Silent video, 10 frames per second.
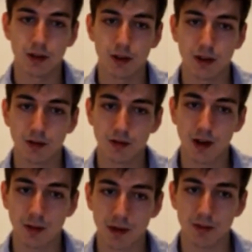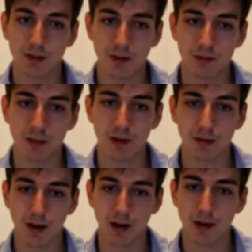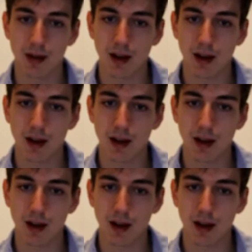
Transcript: do it frame by frame by frame,